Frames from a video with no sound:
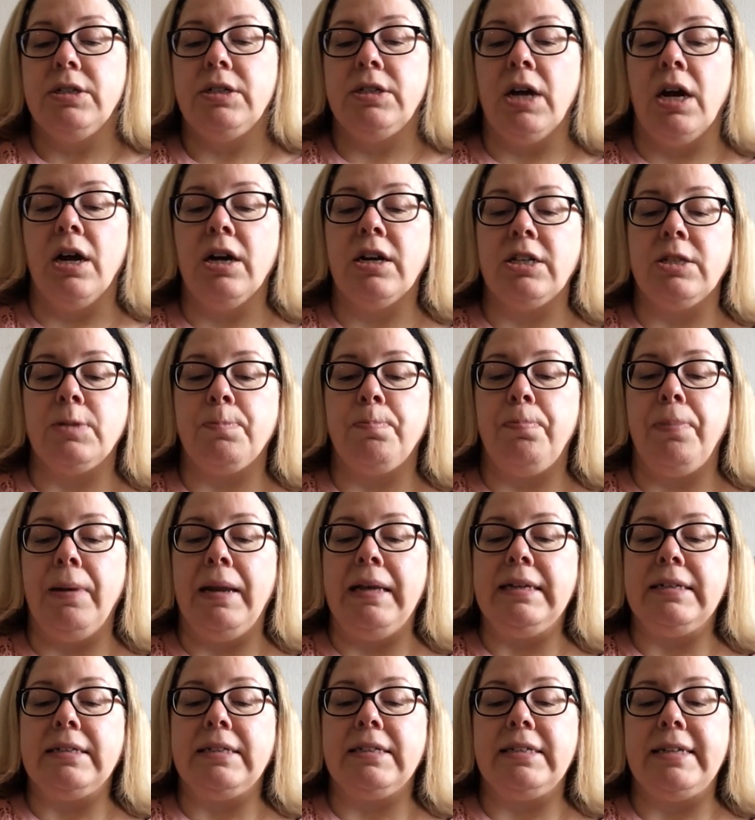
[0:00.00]
Darkus
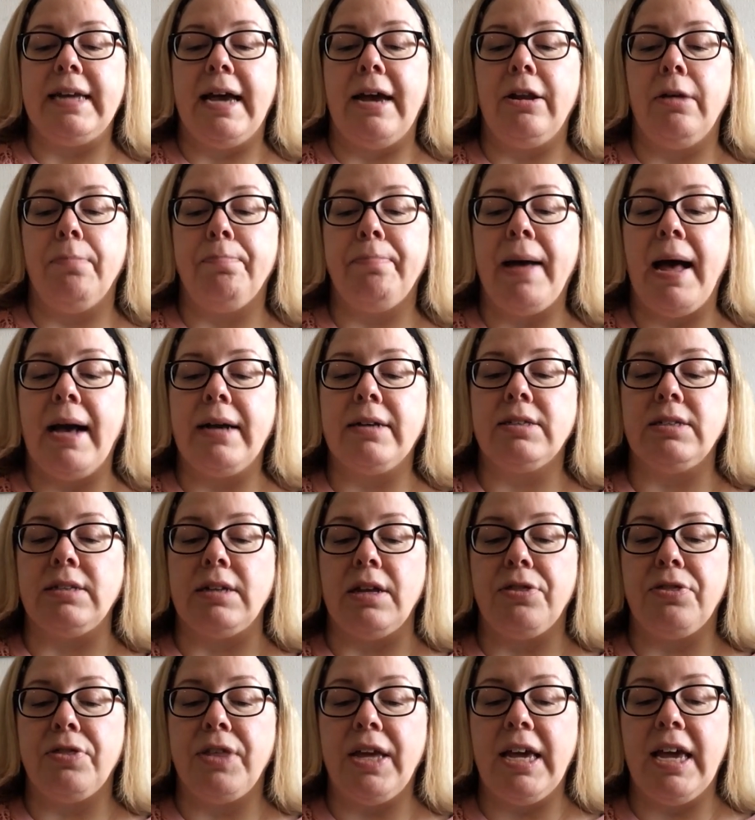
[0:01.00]
blinked down at
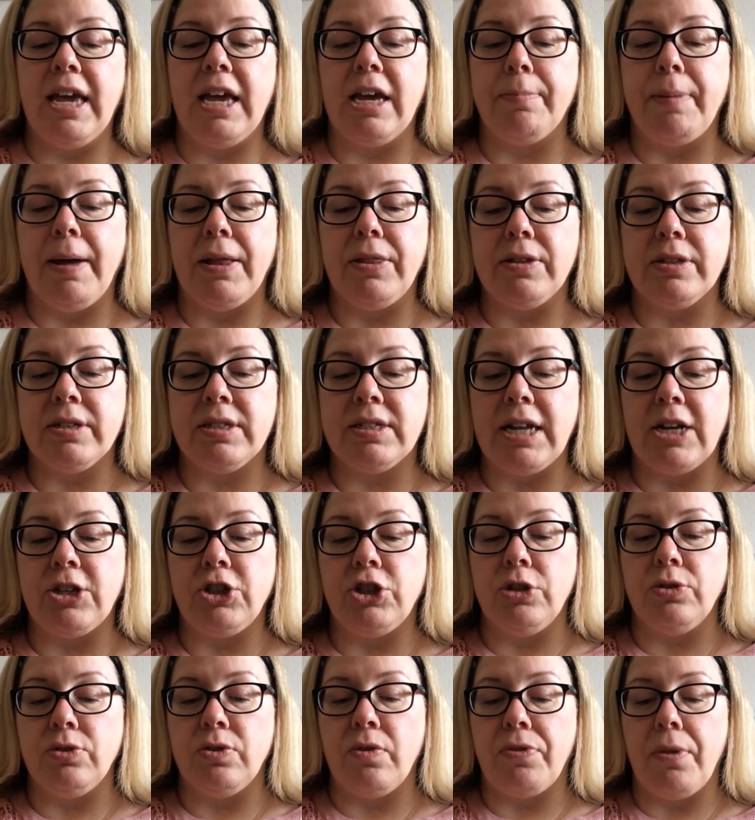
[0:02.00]
Baxter, thinking about the
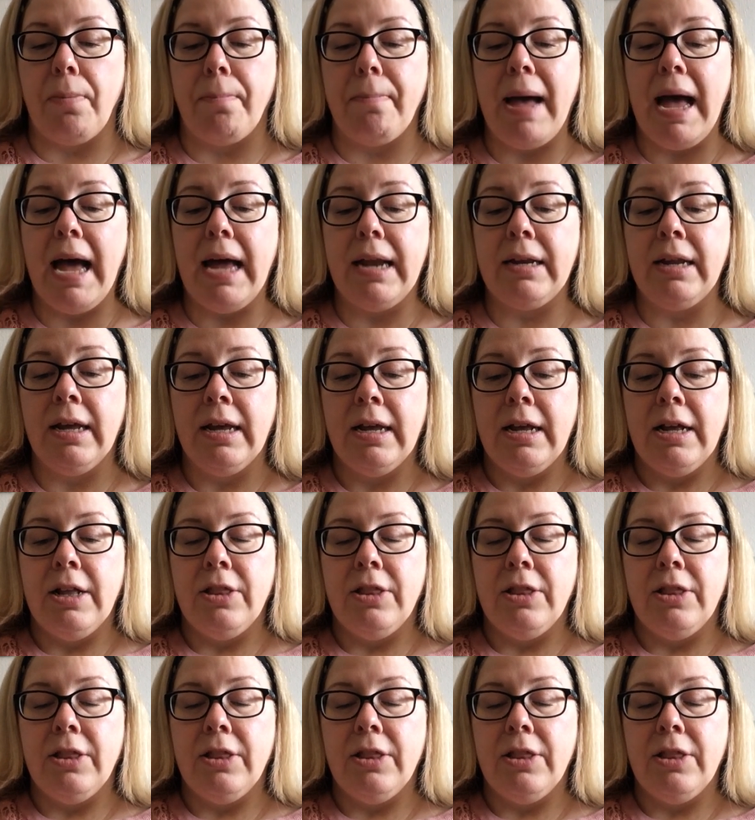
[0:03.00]
statues of the man,